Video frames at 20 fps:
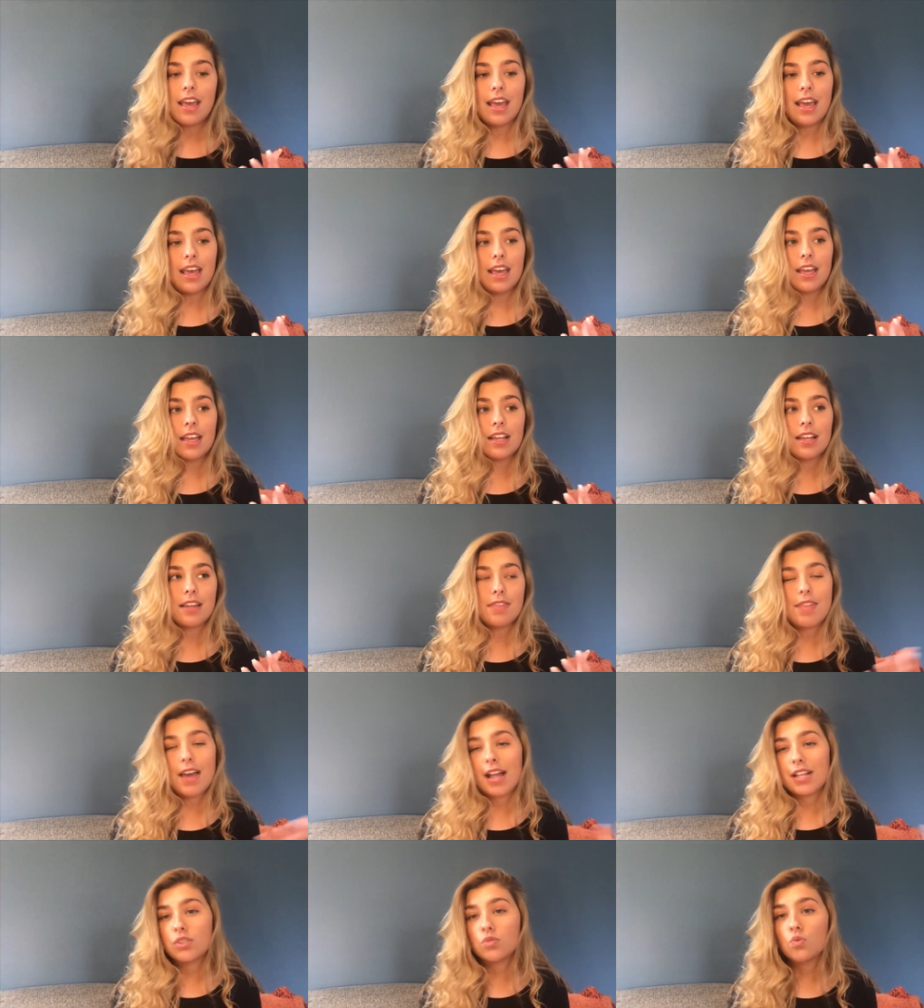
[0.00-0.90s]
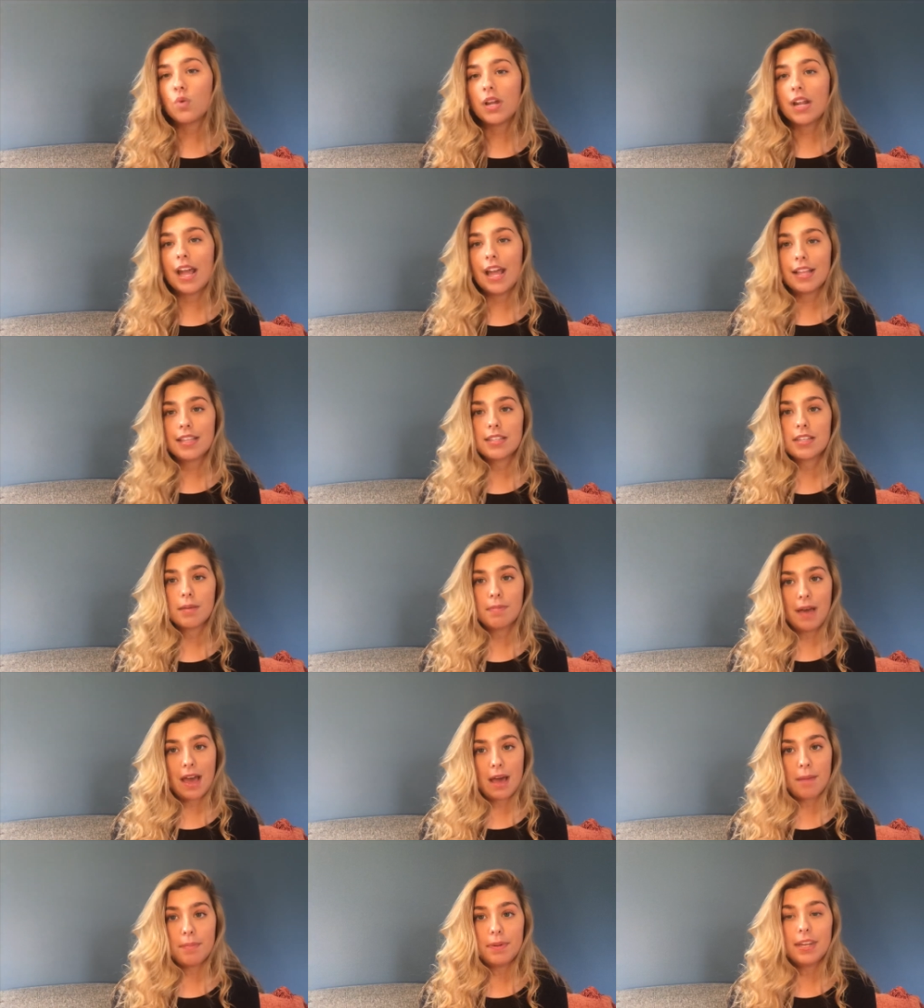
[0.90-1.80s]
and that's what ends up
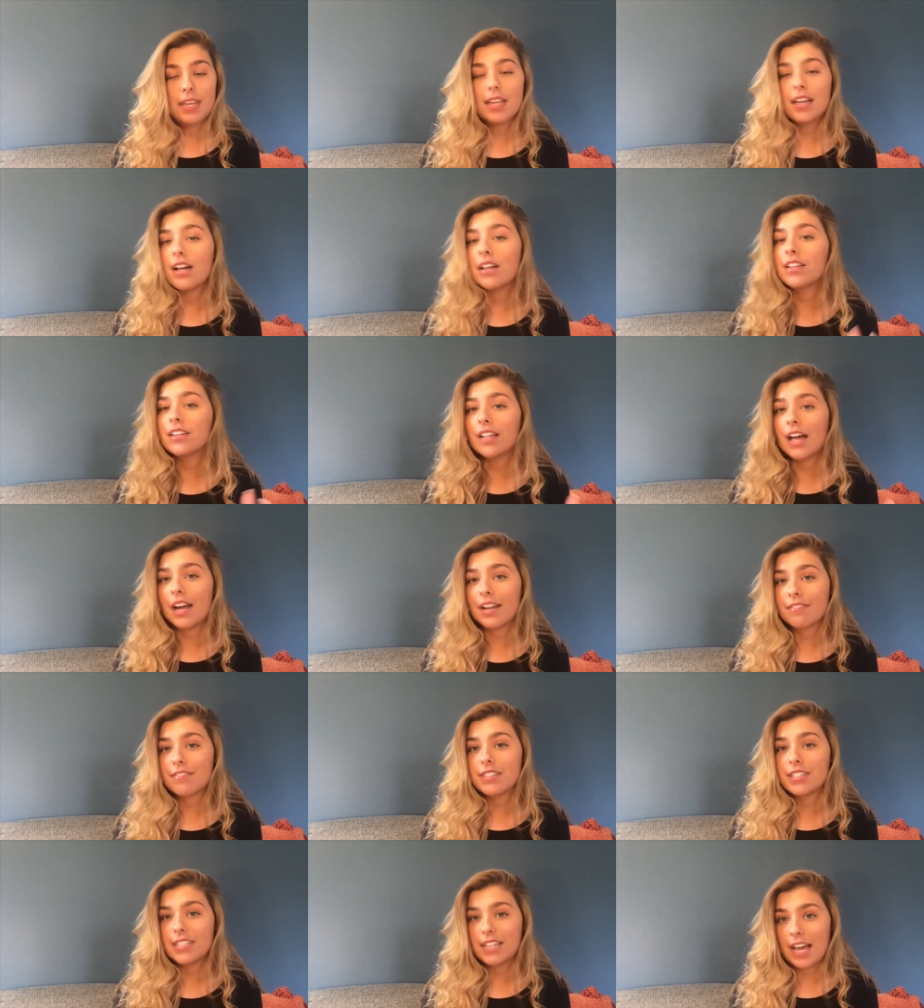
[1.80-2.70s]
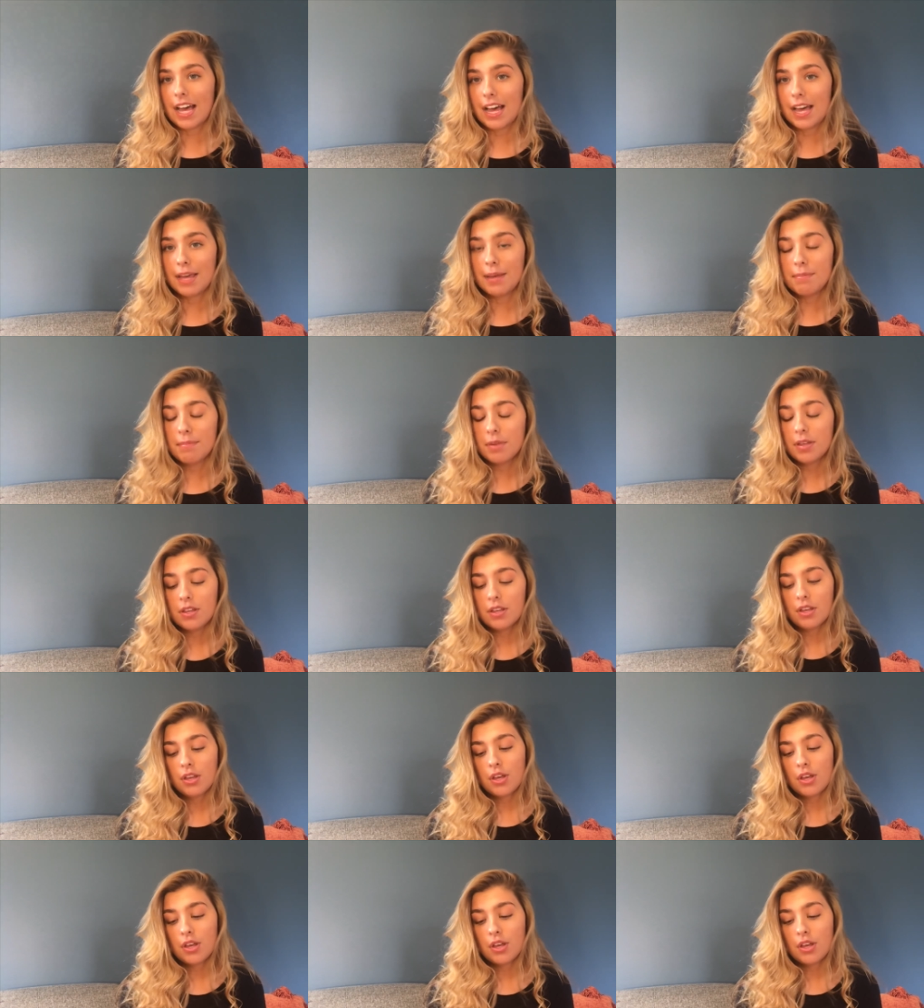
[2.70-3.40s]
happening a lot of the time.